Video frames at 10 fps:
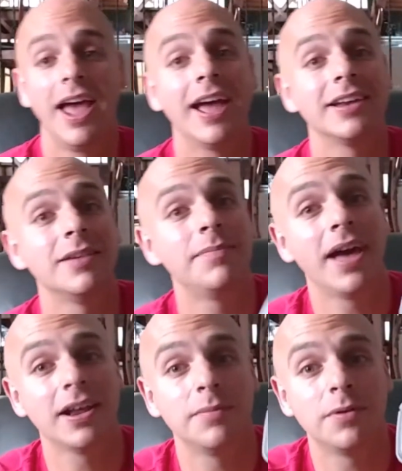and
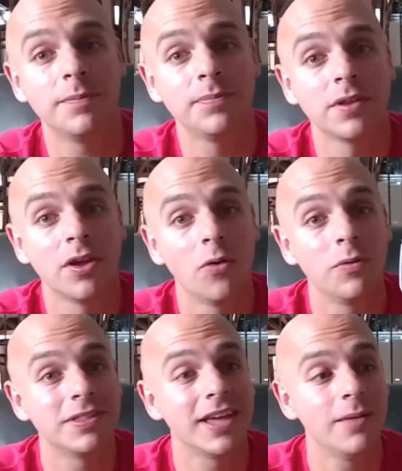compatible
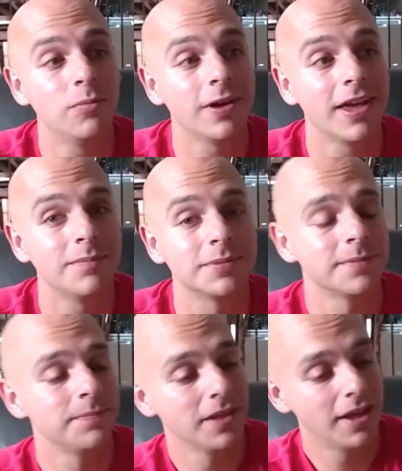with the Game Boy games.